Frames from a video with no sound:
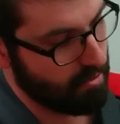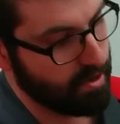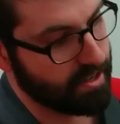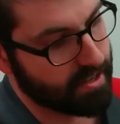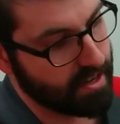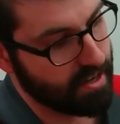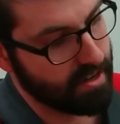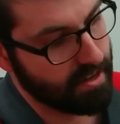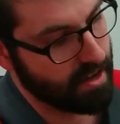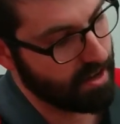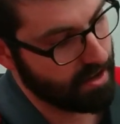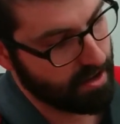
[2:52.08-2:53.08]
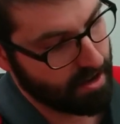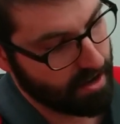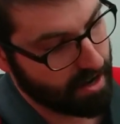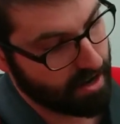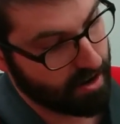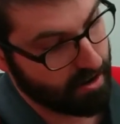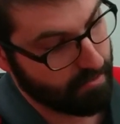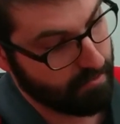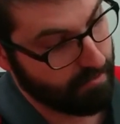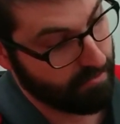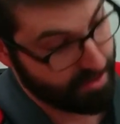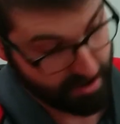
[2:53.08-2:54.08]
we see
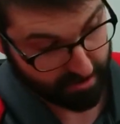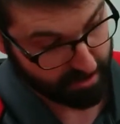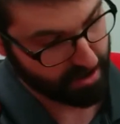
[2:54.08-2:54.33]
there's